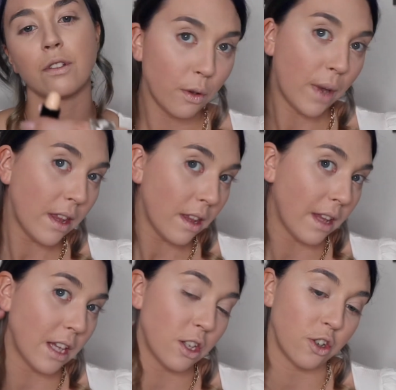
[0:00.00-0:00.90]
way that
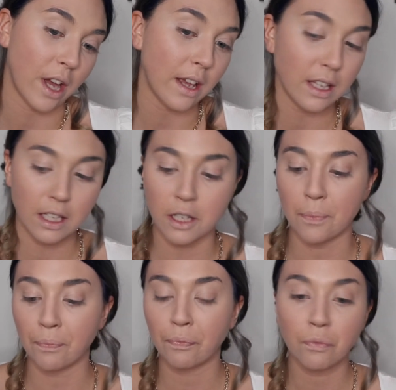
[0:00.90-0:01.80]
they suggest
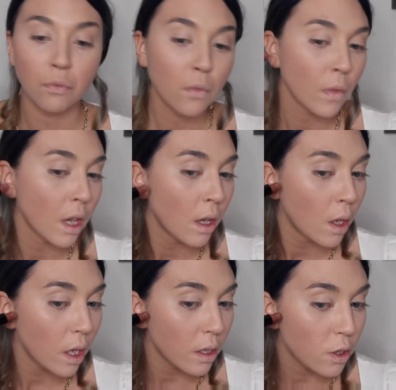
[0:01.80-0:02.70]

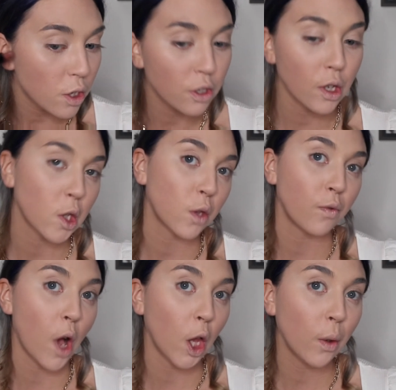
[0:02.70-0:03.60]
is to just
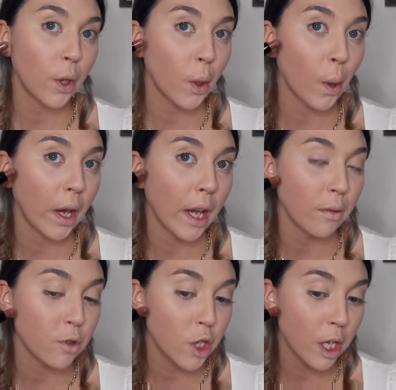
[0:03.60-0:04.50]
follow your kind
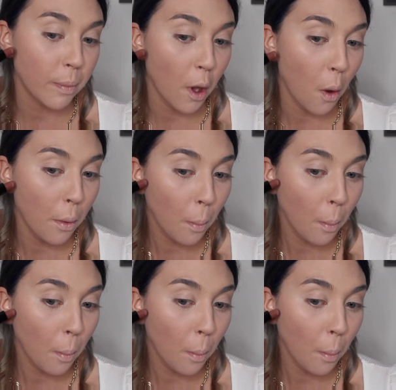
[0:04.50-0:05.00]
of cheekbone